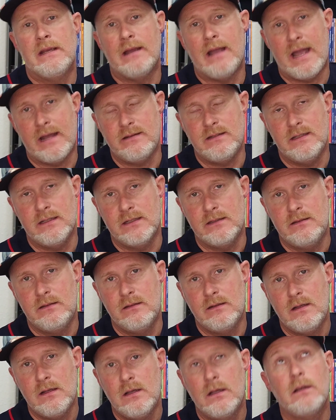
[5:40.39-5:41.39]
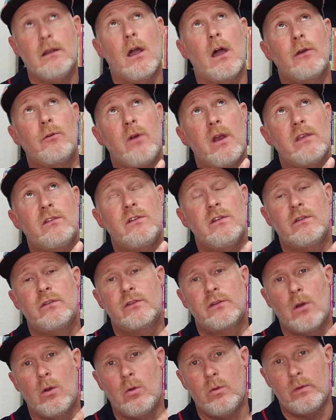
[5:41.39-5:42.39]
I did. God rest his
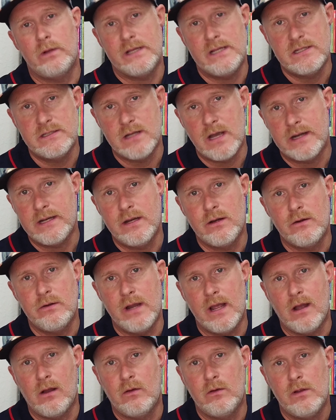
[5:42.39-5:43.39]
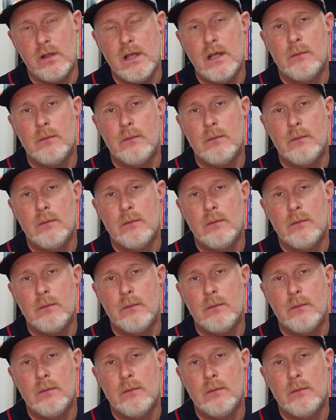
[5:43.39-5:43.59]
soul. He's not here now.